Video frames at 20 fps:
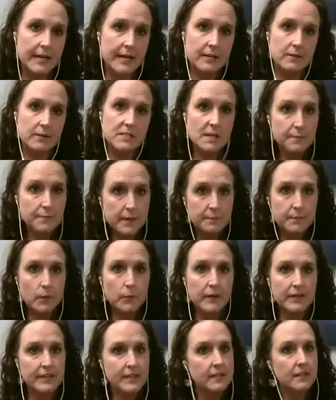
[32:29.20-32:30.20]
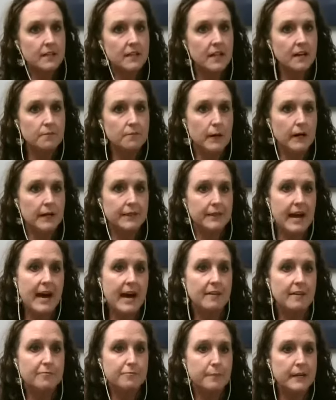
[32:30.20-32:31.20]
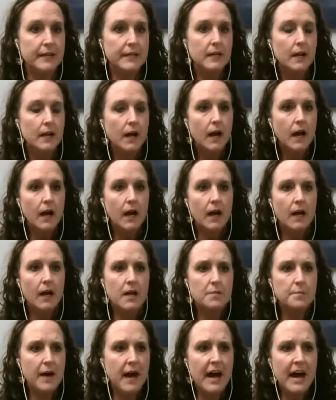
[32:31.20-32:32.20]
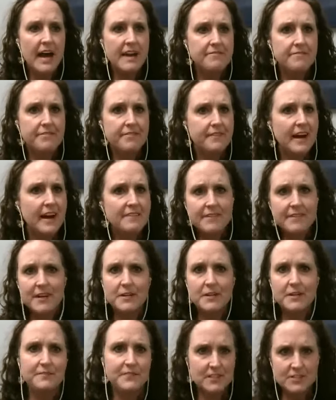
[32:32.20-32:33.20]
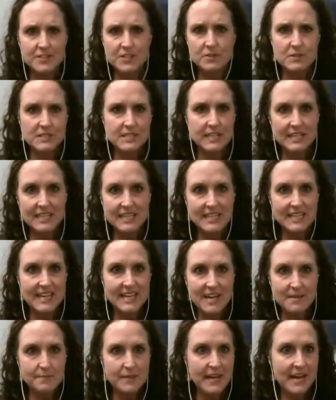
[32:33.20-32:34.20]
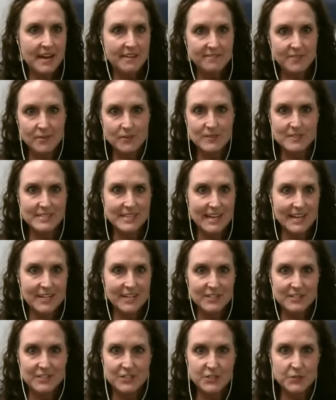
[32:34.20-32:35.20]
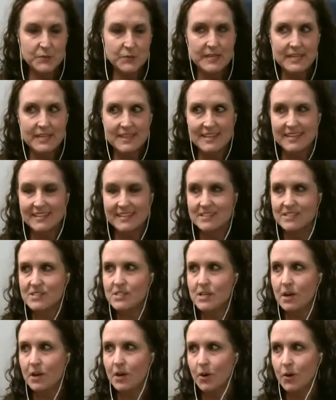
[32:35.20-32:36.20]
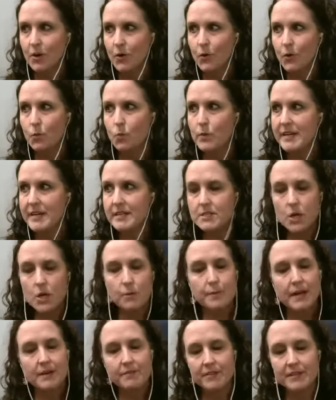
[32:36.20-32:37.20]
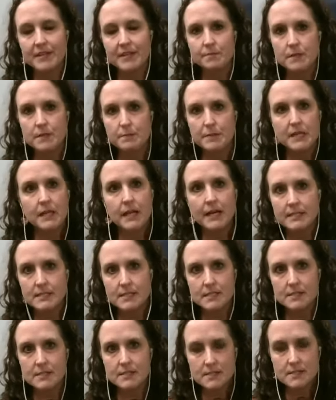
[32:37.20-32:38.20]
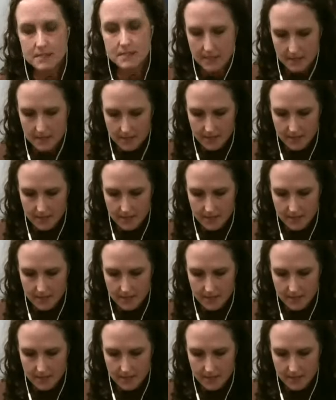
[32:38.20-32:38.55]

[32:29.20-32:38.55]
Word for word: I know I some people it. within Club Wealth have, but um, I I've, I found if there's no skin in the game, they have no desire to do anything. So we don't pay for them to be licensed.